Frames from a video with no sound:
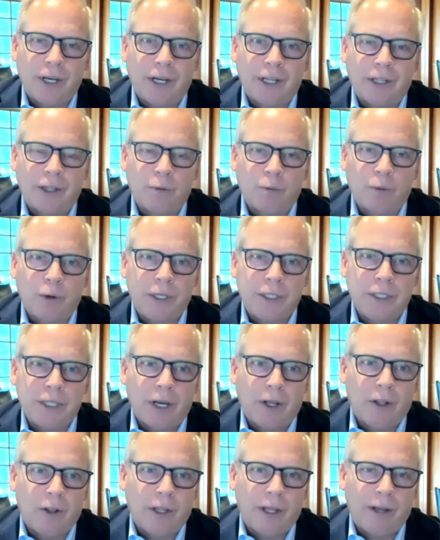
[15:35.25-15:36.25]
at the
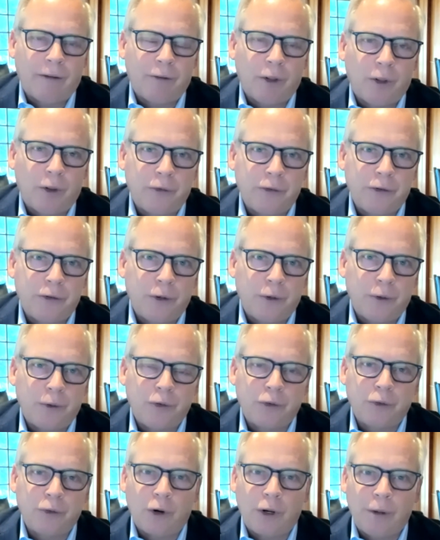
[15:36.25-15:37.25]
retail level to
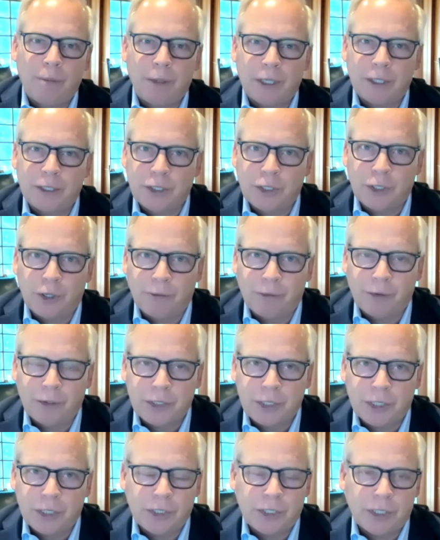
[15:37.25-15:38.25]
streaming
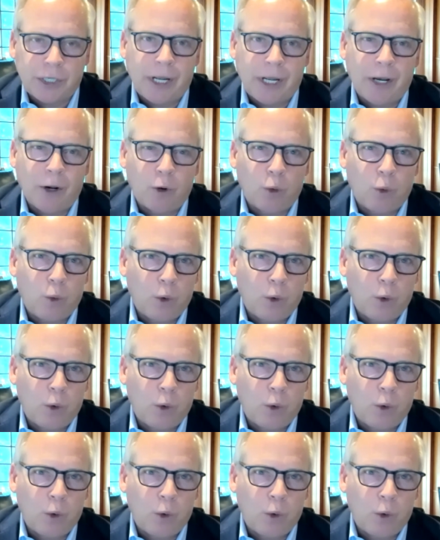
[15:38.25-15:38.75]
services and how